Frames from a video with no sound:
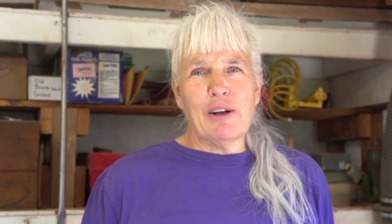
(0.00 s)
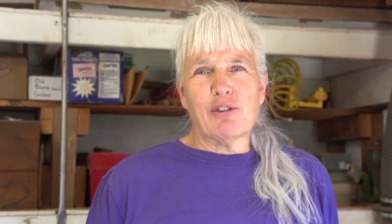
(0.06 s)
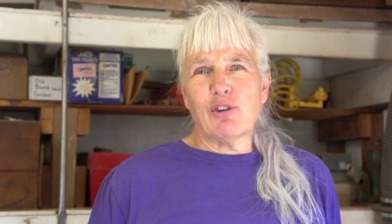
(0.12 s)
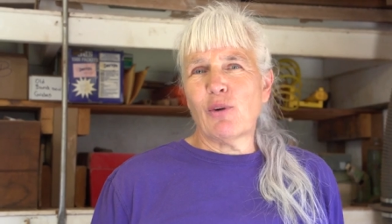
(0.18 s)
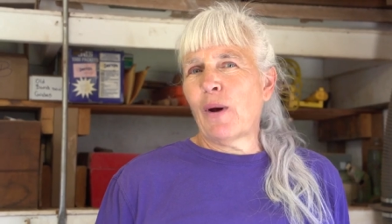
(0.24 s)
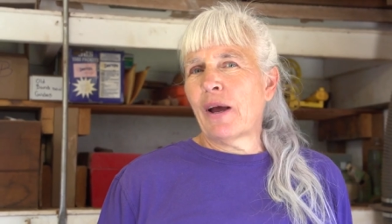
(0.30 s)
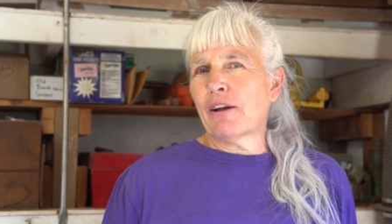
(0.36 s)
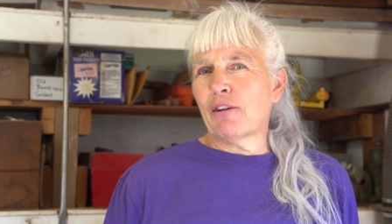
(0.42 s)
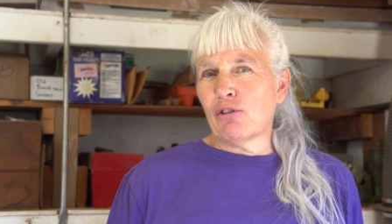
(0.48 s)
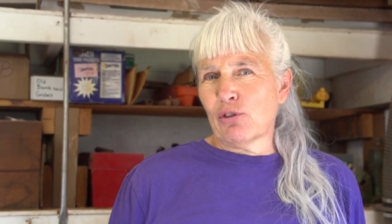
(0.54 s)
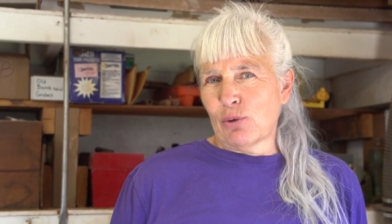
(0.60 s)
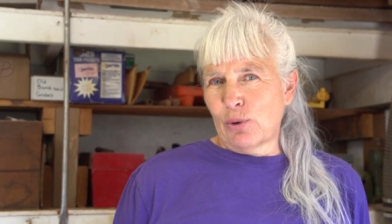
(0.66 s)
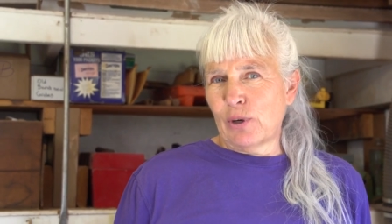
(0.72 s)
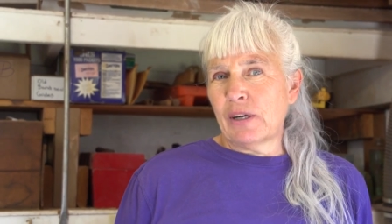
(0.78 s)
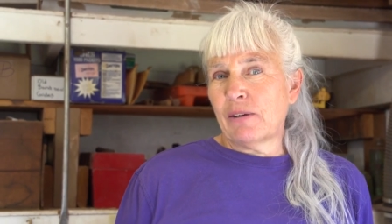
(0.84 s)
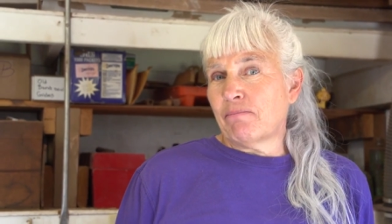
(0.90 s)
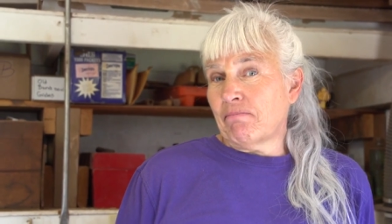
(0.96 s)
So I
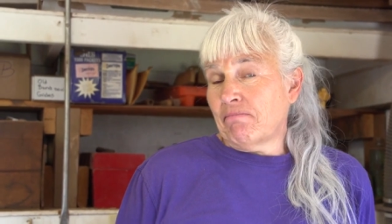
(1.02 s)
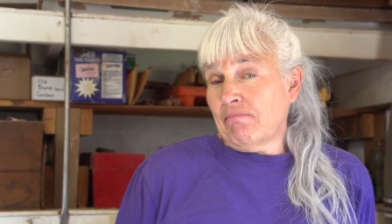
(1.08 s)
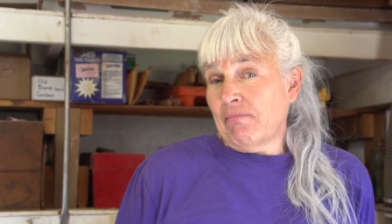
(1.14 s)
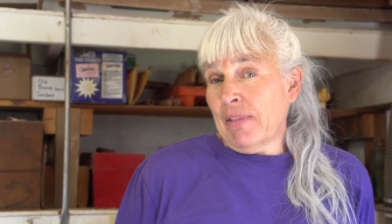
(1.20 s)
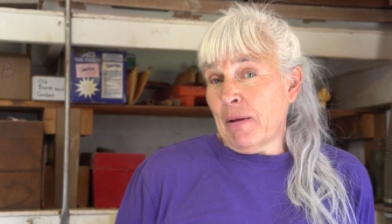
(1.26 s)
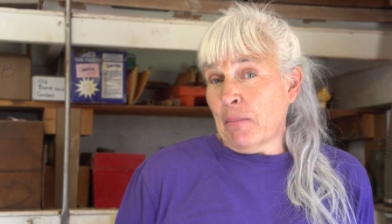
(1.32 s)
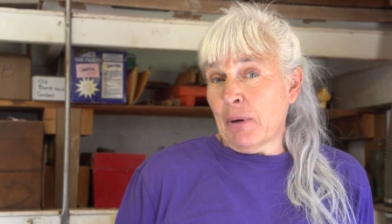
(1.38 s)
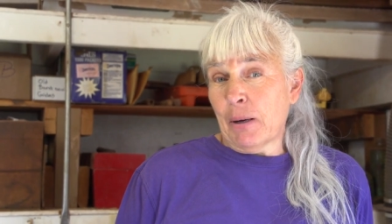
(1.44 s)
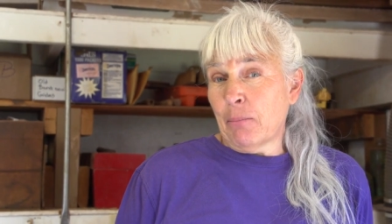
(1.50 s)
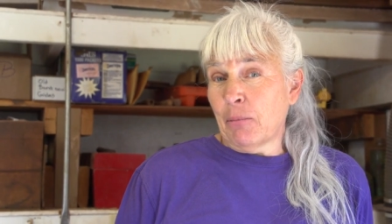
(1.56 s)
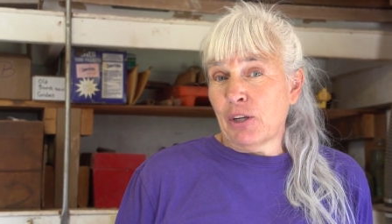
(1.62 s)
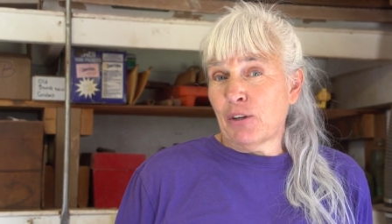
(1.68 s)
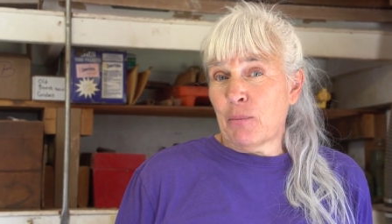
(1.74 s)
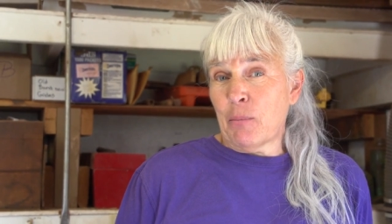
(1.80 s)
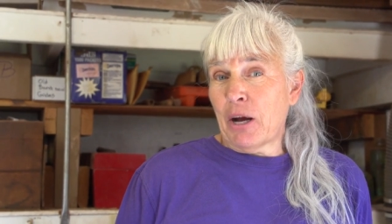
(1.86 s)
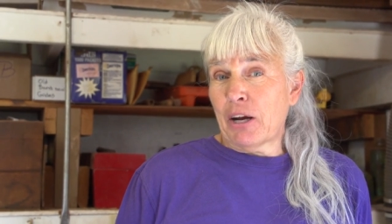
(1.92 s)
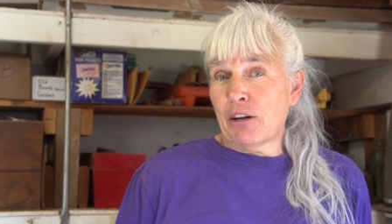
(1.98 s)
enjoy them coming
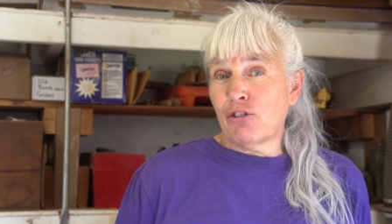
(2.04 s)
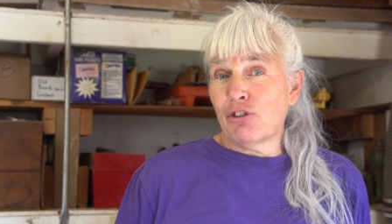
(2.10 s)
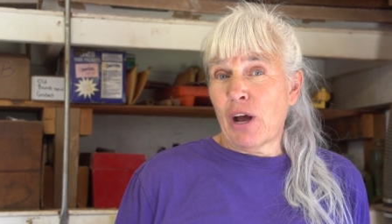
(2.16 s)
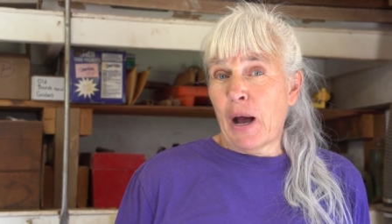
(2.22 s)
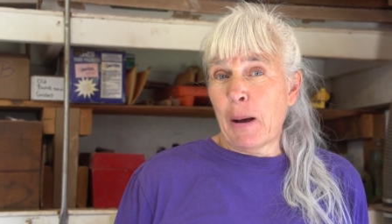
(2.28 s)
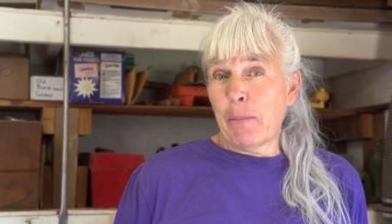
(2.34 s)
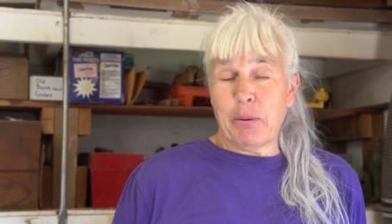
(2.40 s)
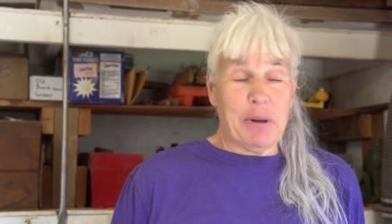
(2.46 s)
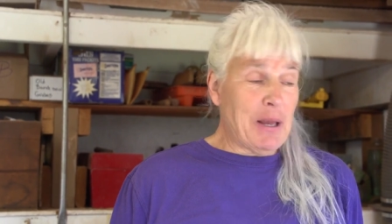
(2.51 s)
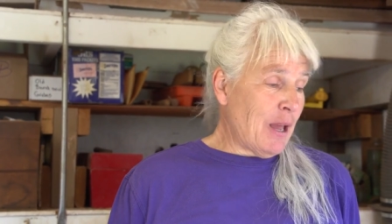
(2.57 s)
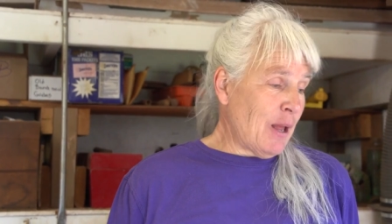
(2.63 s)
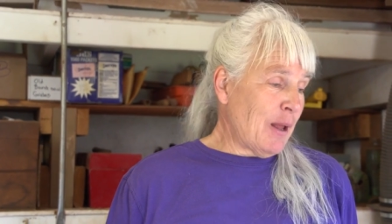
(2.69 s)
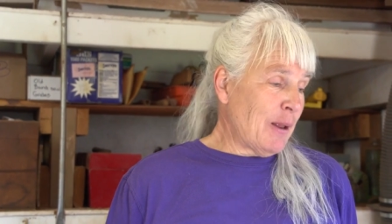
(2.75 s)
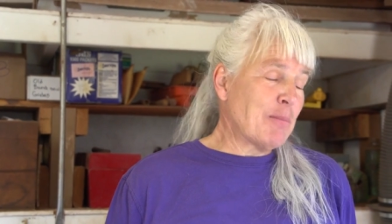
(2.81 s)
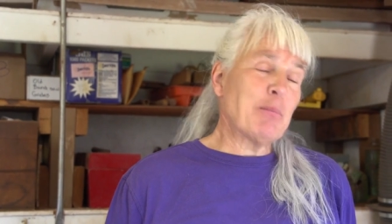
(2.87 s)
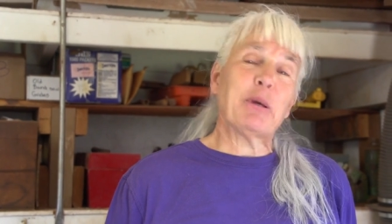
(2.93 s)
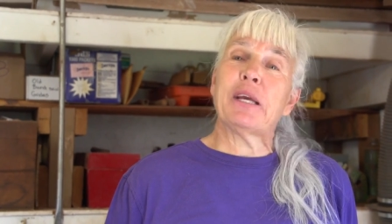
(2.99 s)
to my shop
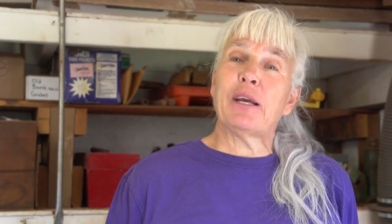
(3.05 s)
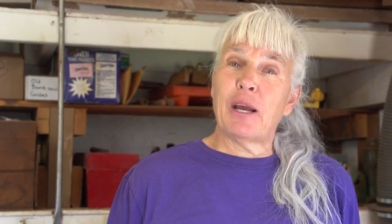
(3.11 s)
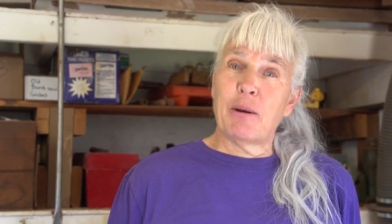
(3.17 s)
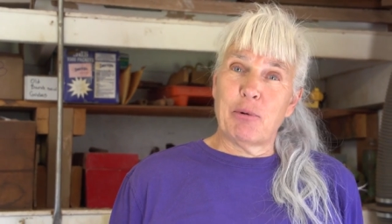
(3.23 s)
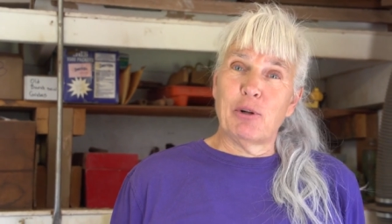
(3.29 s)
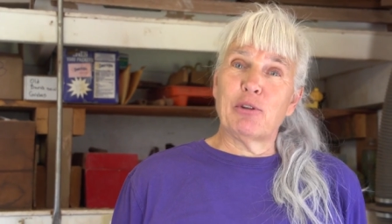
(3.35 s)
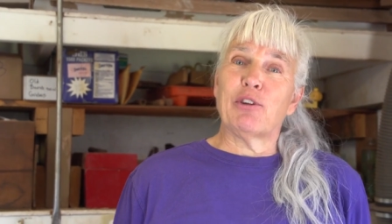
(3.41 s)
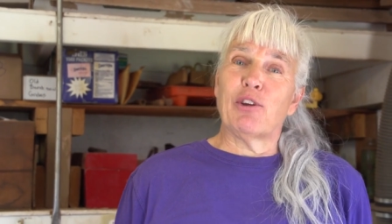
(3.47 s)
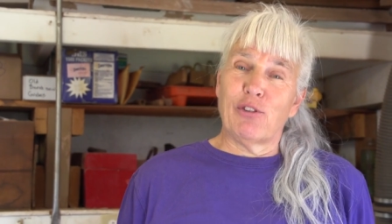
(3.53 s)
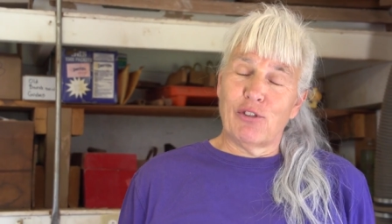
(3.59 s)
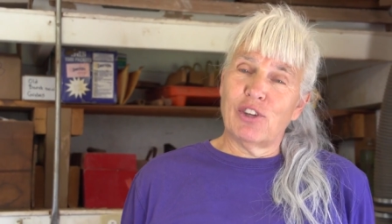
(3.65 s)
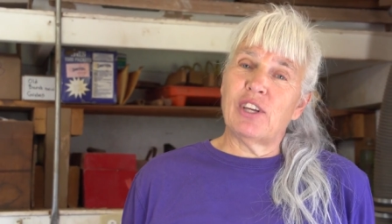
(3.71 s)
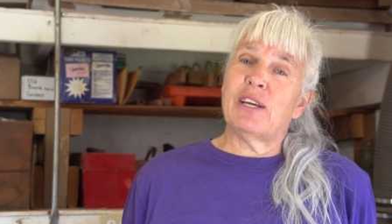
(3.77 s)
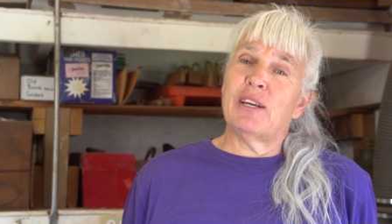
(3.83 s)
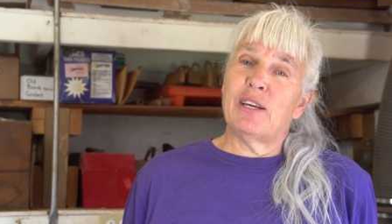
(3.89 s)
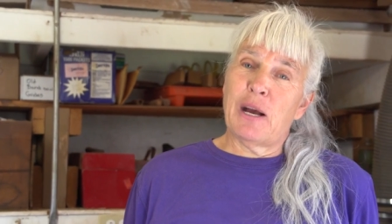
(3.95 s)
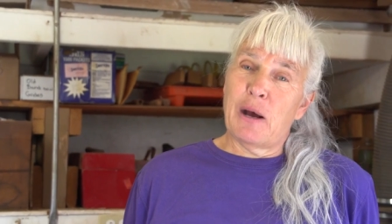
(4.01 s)
and being able to
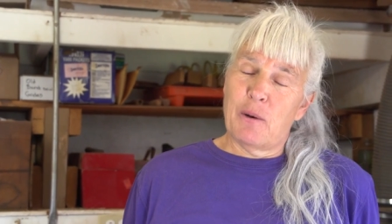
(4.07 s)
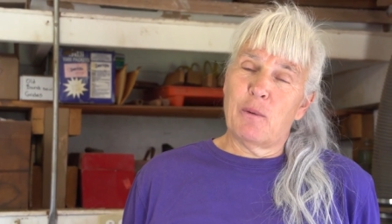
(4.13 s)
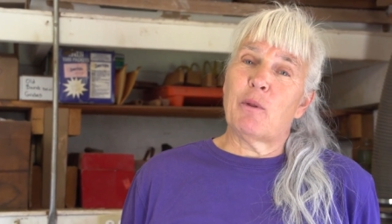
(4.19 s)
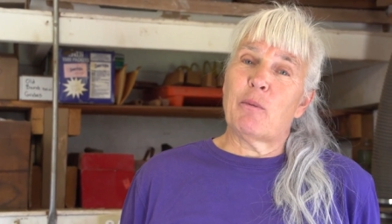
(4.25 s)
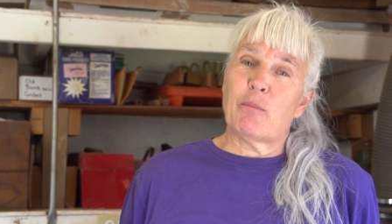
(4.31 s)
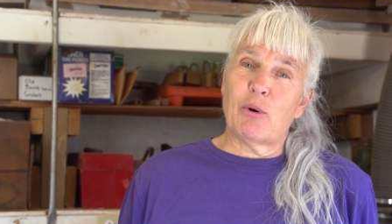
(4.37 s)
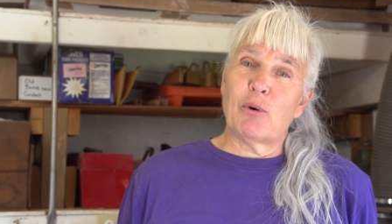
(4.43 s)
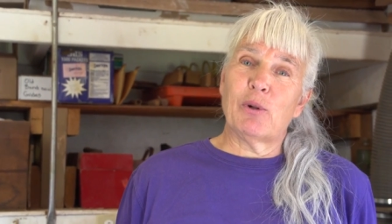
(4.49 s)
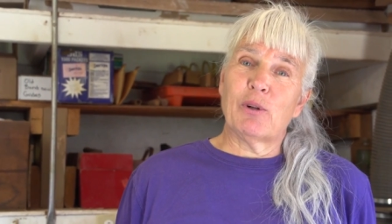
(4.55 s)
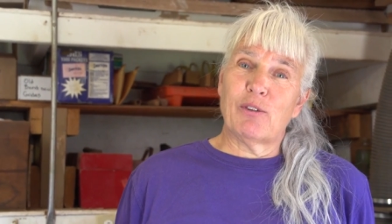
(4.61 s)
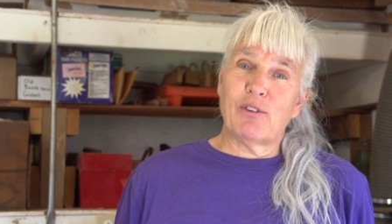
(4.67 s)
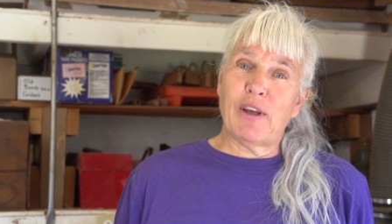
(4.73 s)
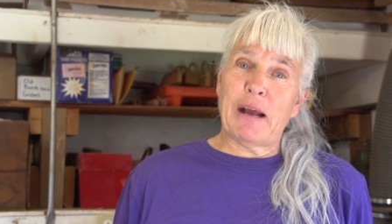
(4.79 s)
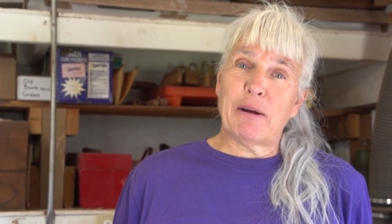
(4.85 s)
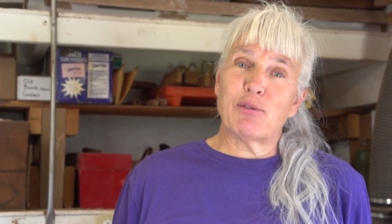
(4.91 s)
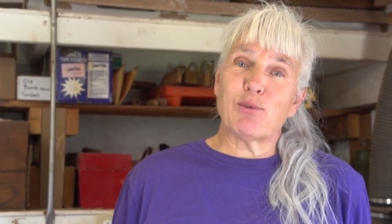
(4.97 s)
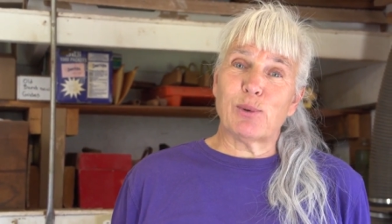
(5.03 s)
see how the bowl is
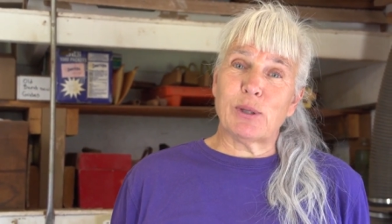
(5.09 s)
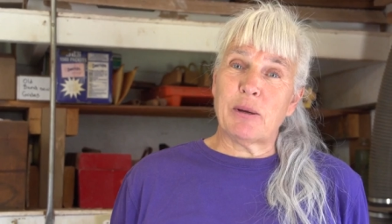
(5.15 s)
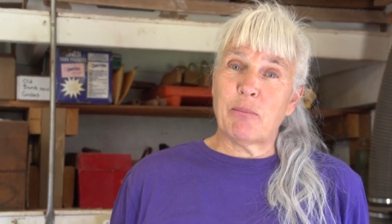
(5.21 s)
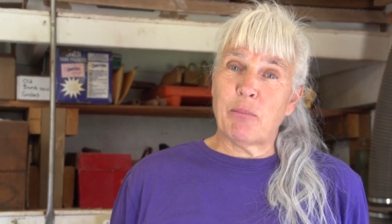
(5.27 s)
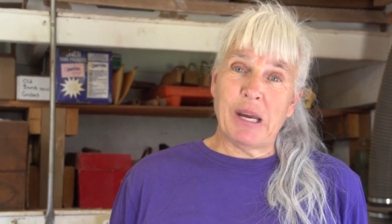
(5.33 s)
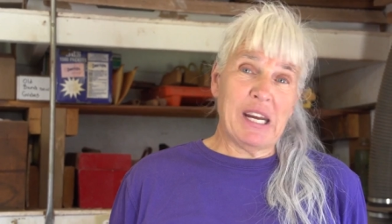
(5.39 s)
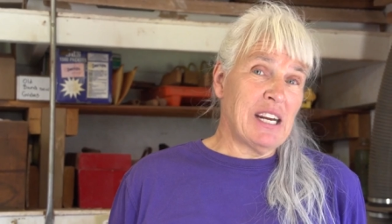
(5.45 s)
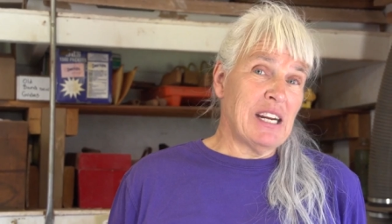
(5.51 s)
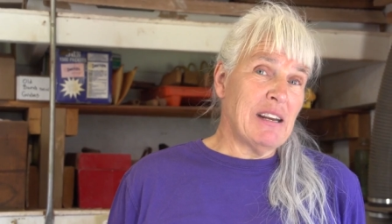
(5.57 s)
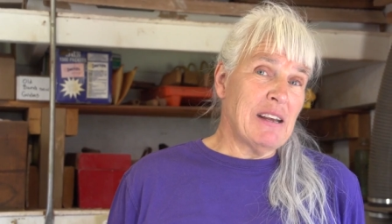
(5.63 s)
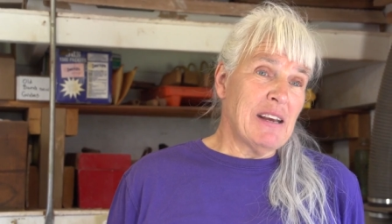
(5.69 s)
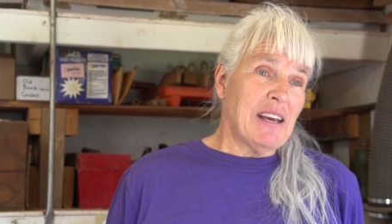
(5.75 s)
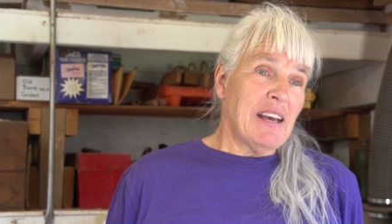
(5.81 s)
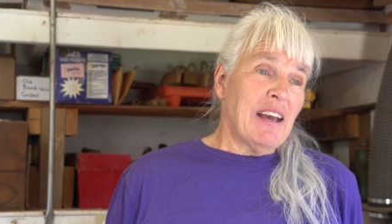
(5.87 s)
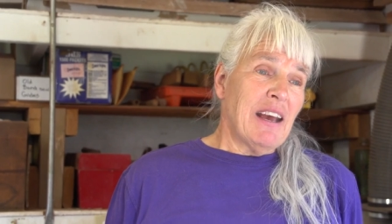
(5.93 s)
actually made